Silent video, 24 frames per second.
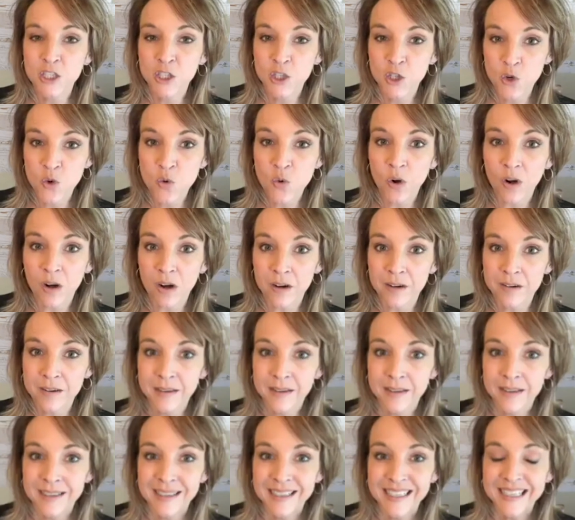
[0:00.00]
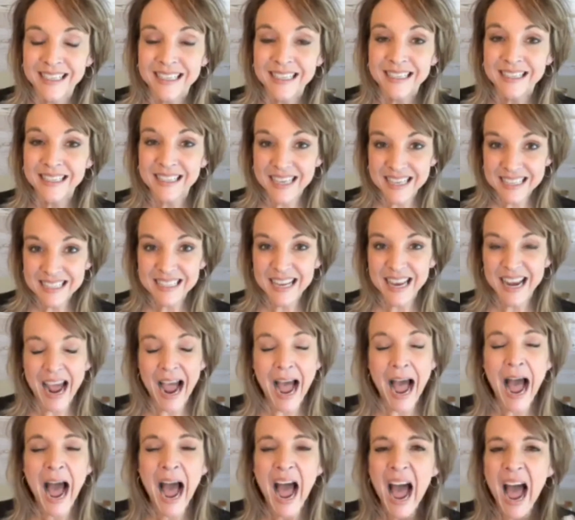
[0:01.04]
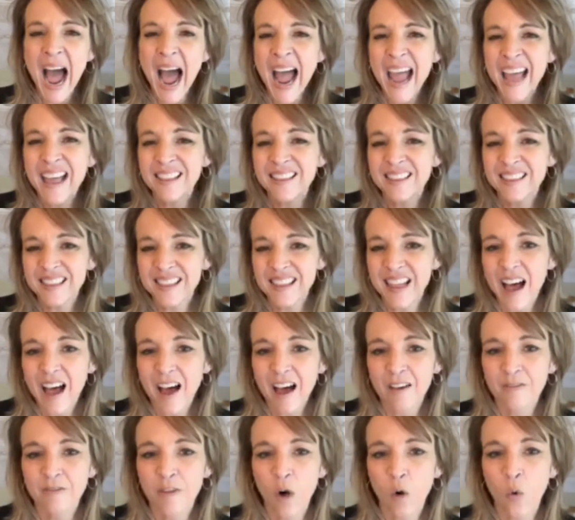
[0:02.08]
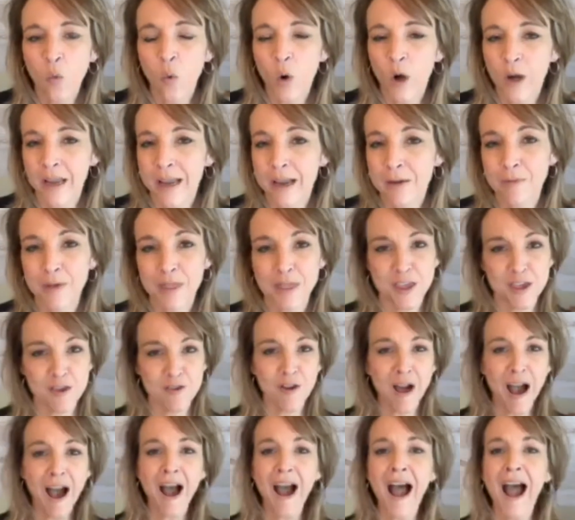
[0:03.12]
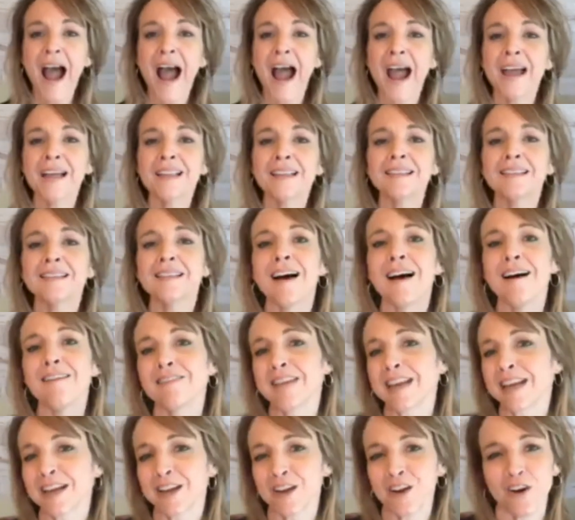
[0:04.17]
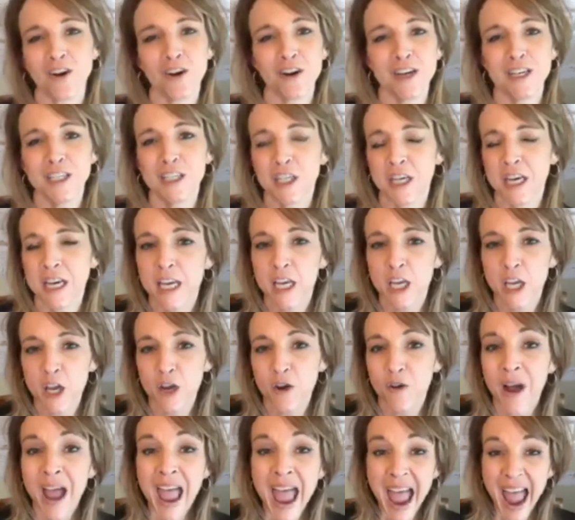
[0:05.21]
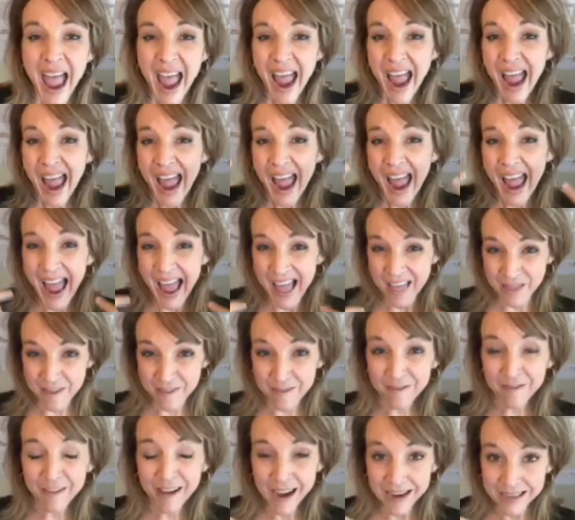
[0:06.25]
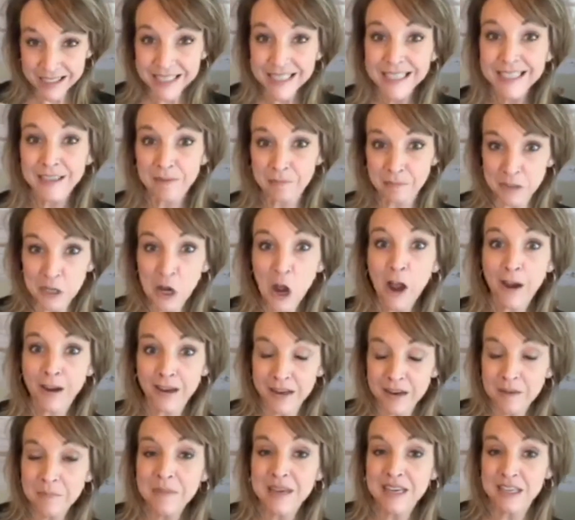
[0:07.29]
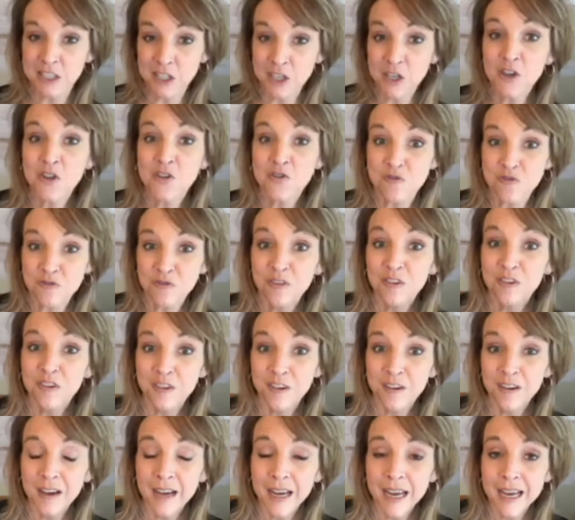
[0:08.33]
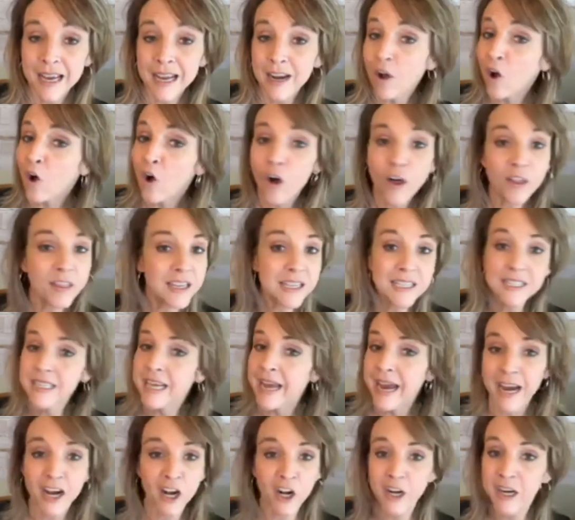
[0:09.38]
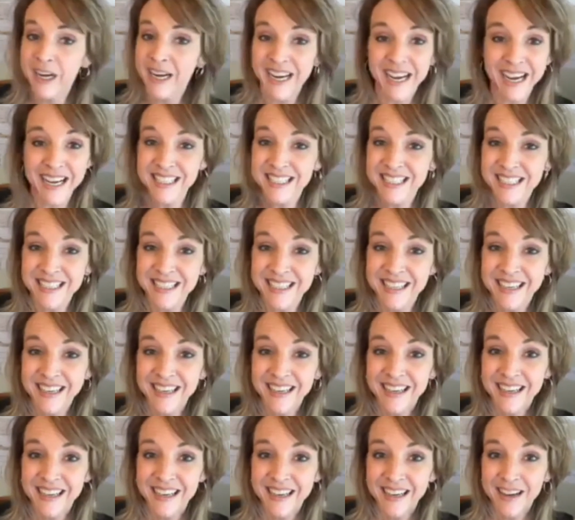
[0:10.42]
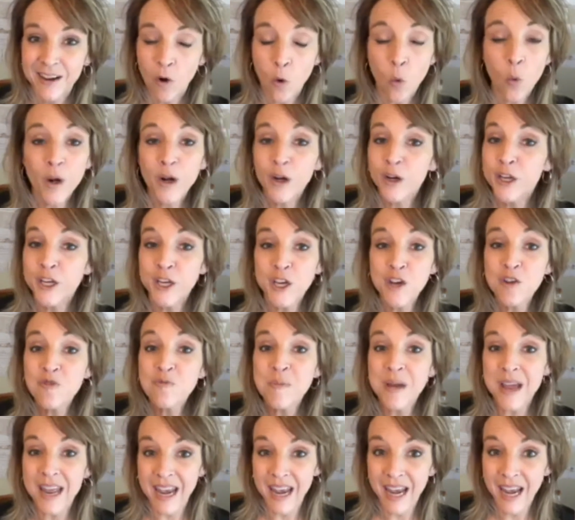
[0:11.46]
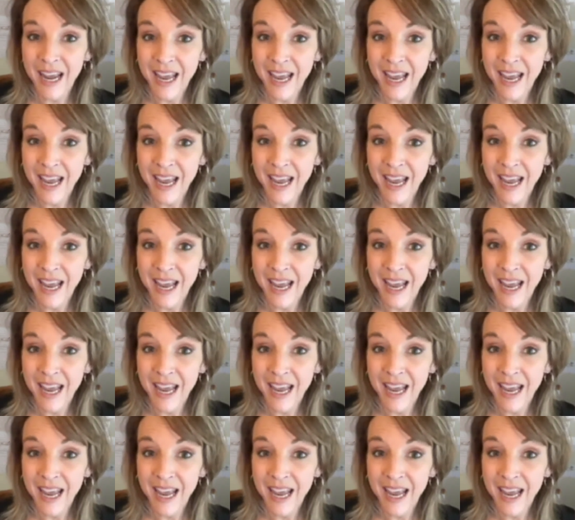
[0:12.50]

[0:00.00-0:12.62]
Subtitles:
tool. Listen, I love working with you. I love encouraging you. And the fact is, I'm talking to me too. In all these areas, we're human.